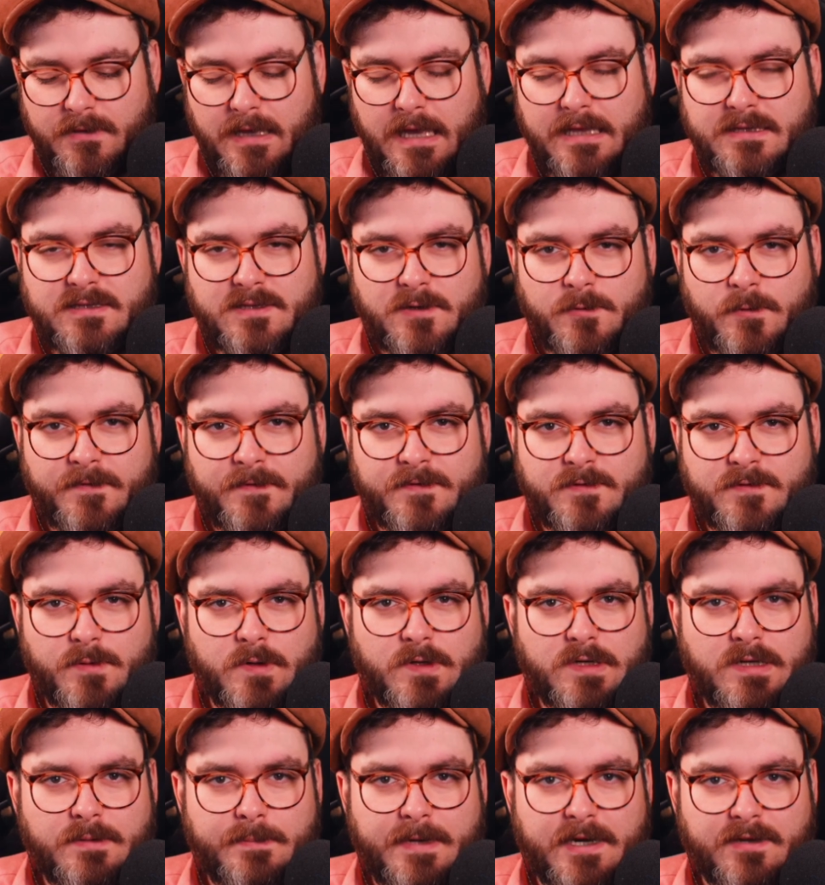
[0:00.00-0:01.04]
And so we've
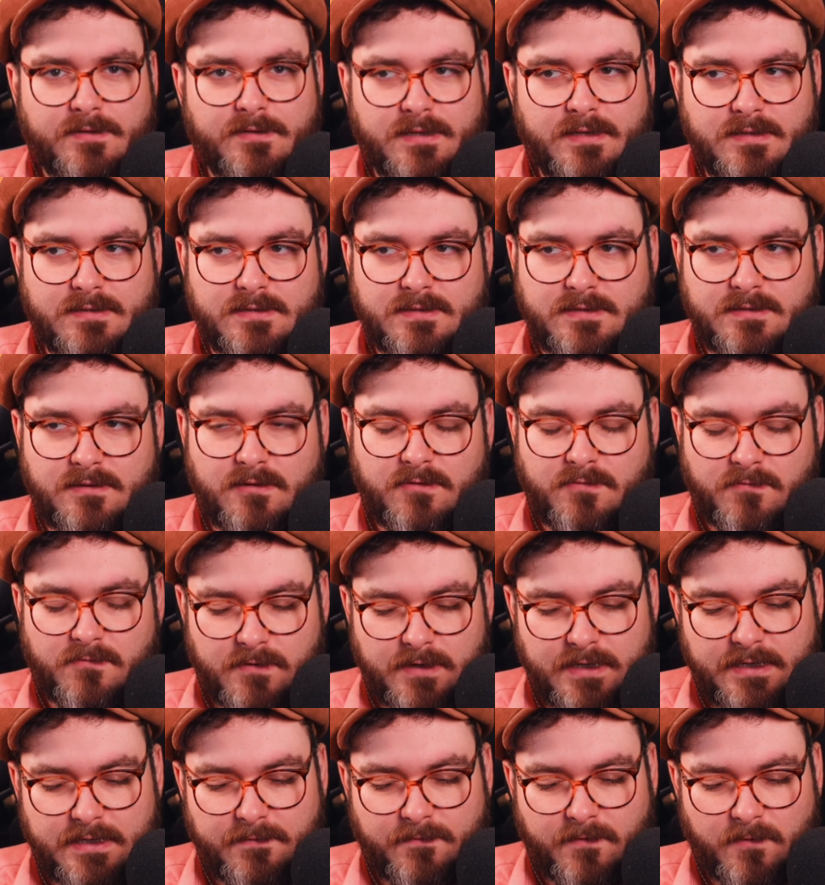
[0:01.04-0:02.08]
spoken about these
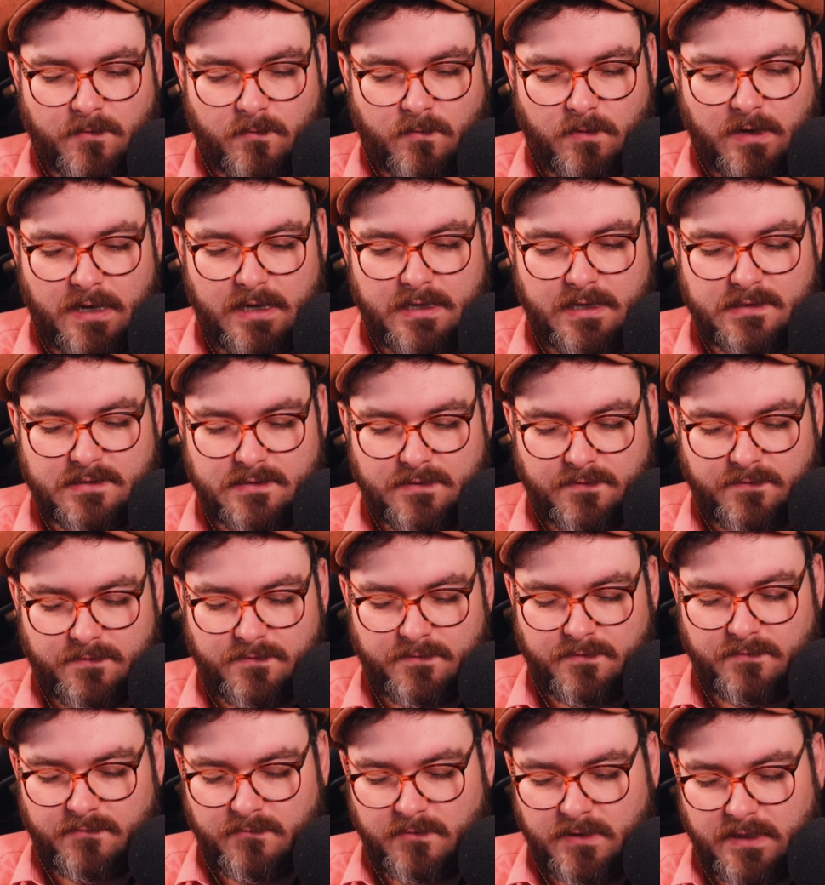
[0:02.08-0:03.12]
three different ways
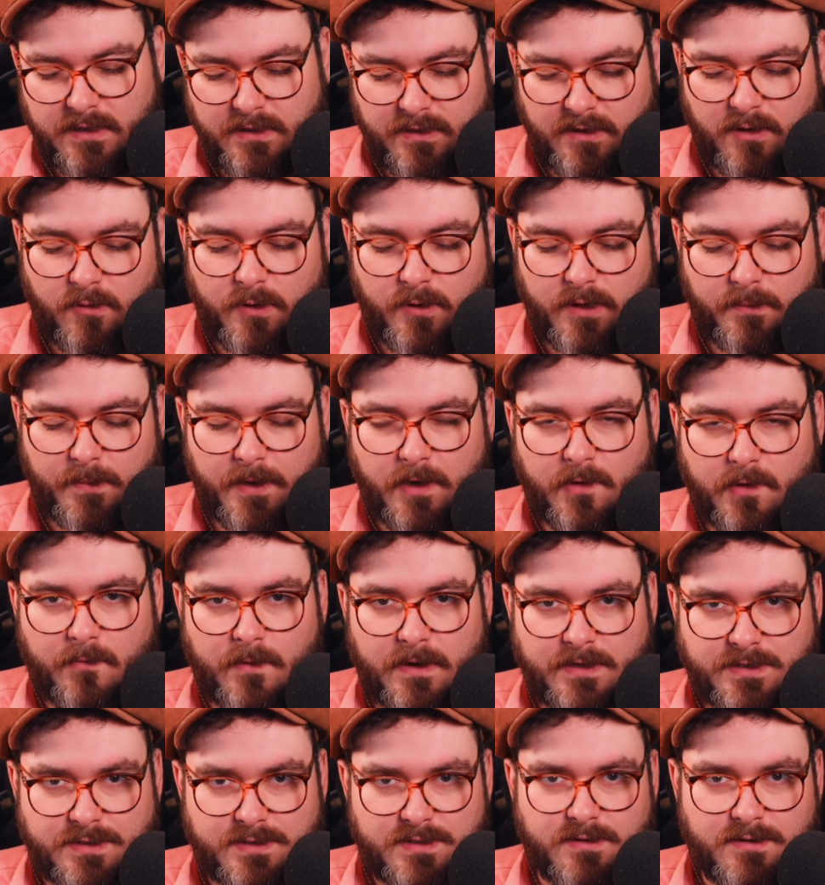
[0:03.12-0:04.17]
of really going about
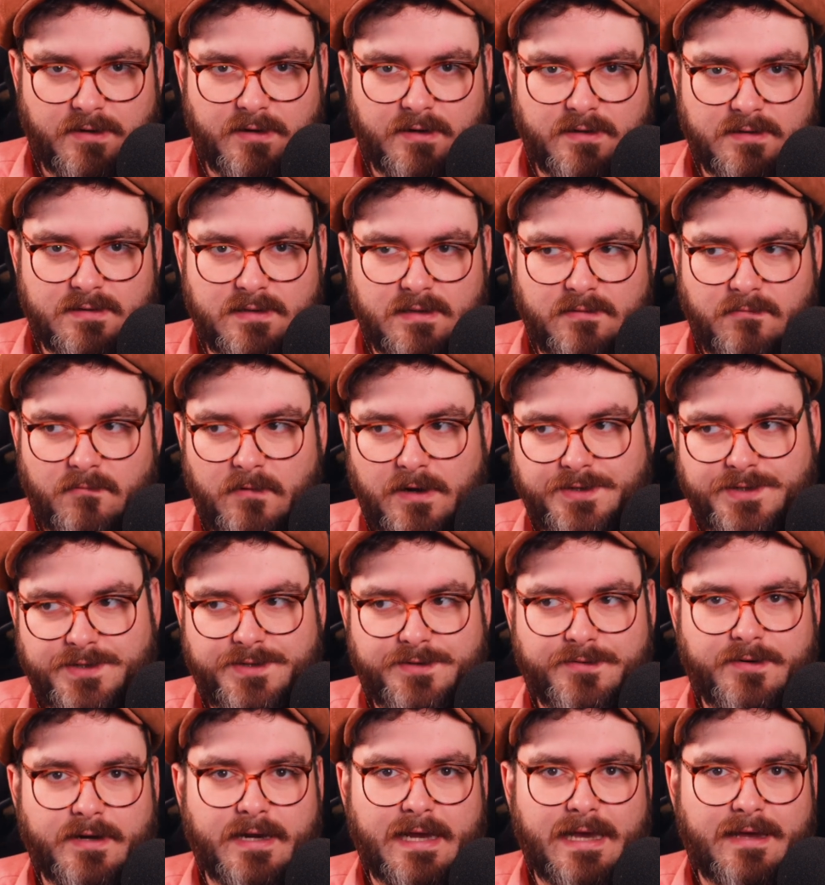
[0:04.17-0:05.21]
registering. Is
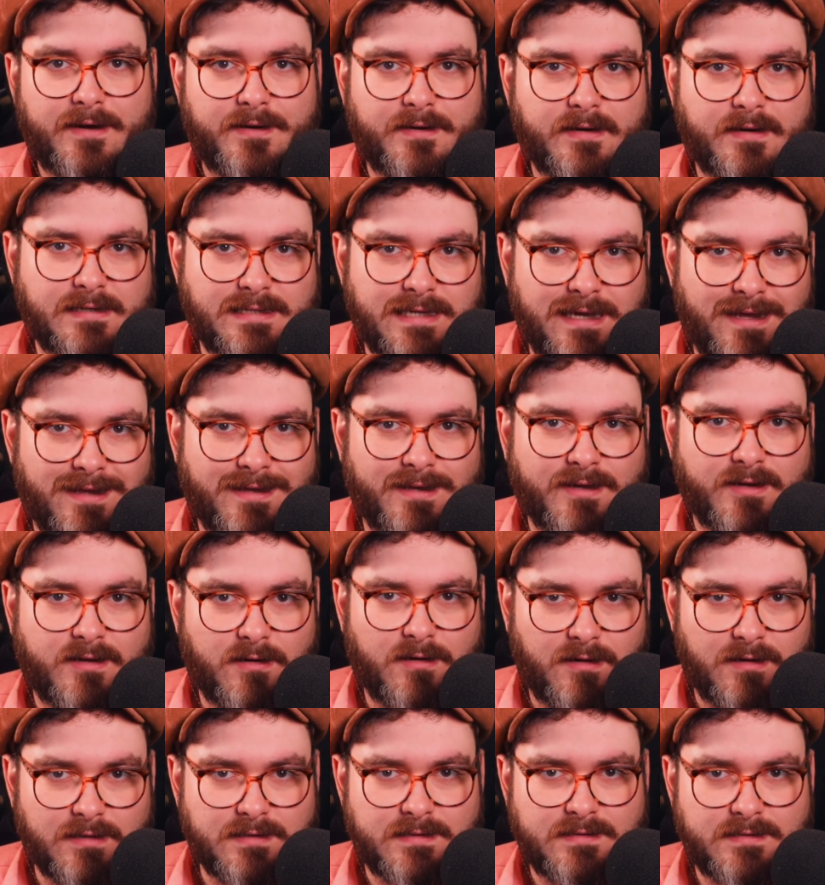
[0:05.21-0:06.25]
registering at an Italian
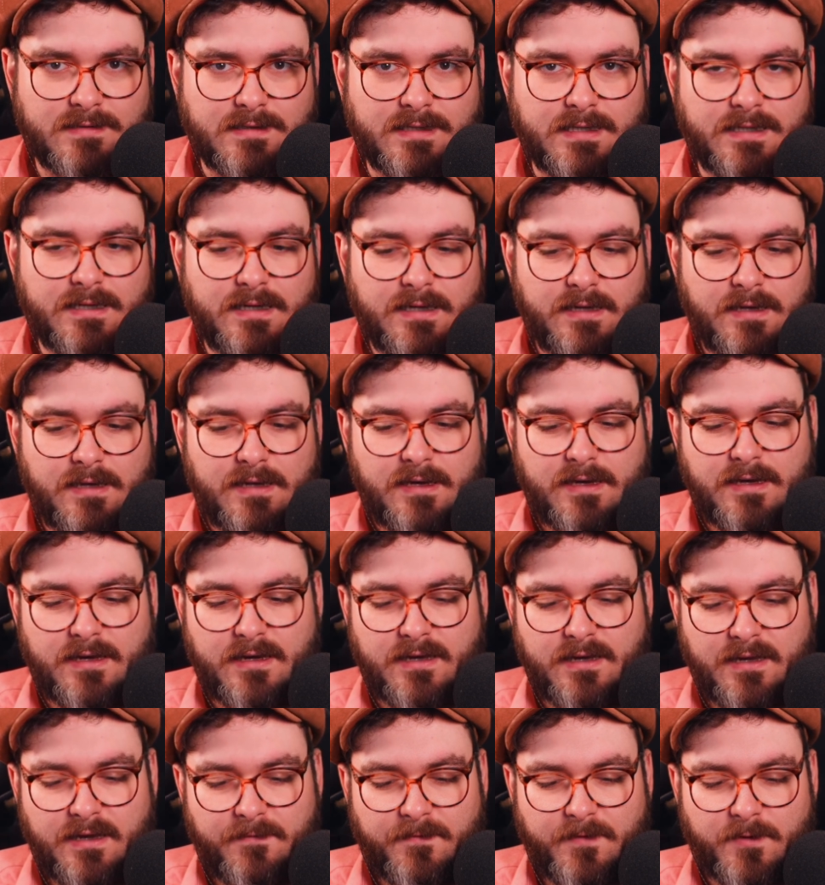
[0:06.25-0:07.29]
consulate
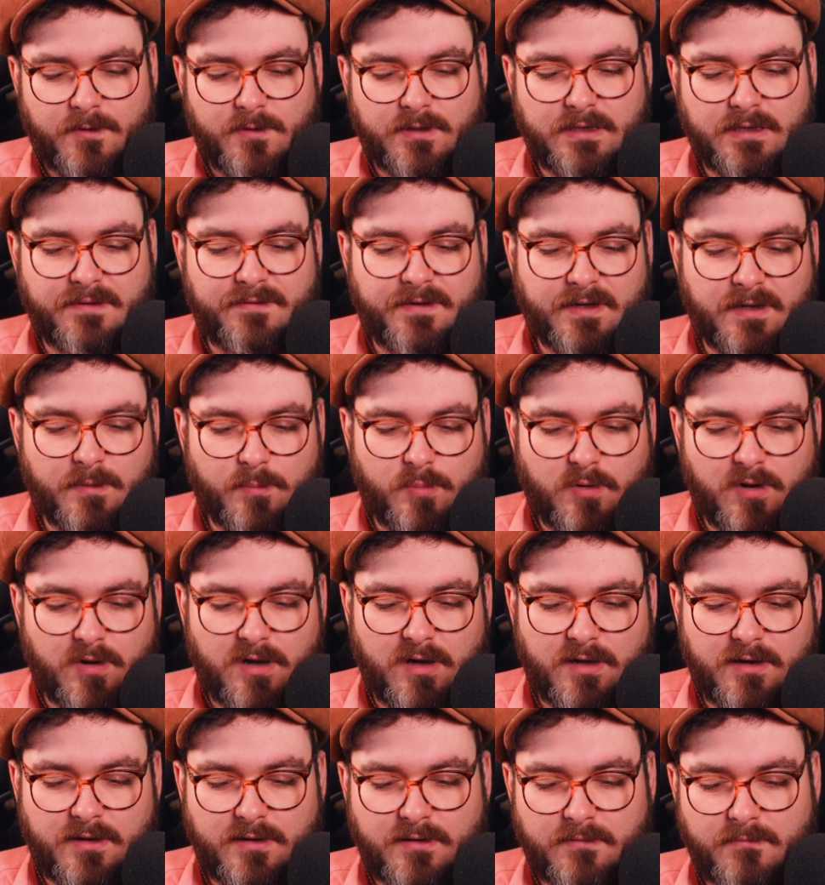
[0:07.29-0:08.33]
if you're living
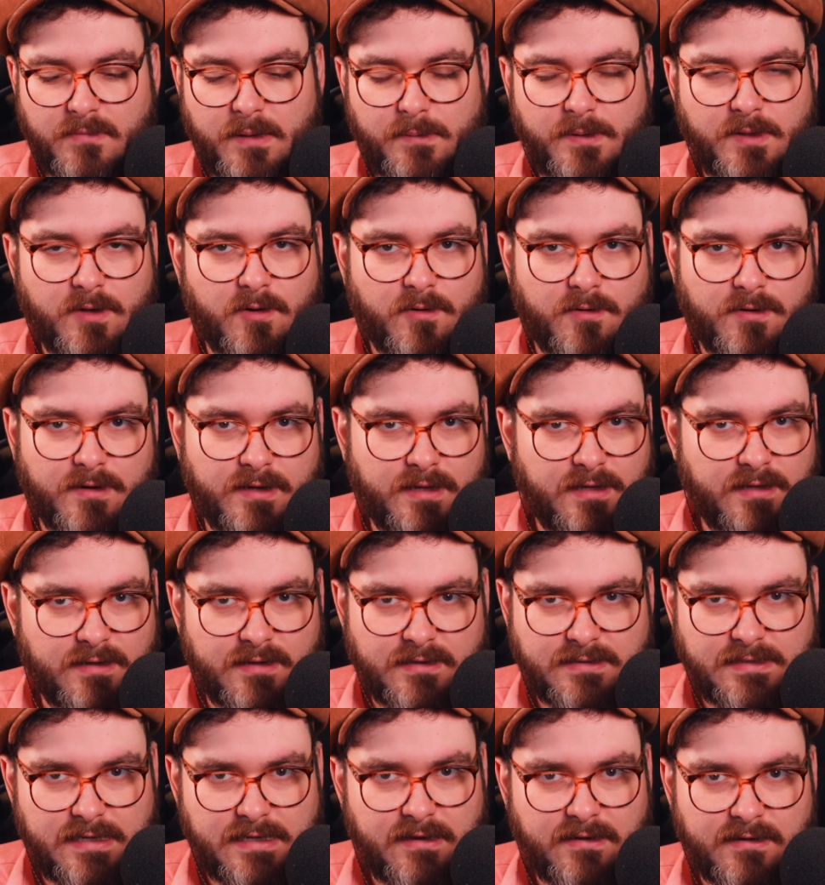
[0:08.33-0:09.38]
abroad and maybe already
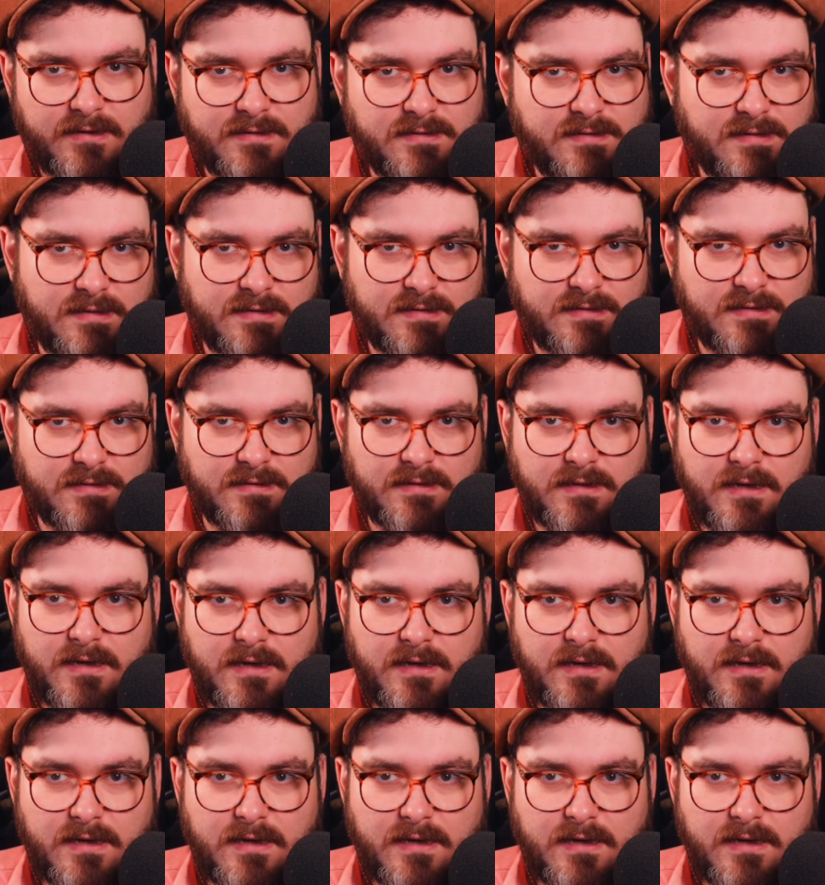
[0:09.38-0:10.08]
an Italian citizen,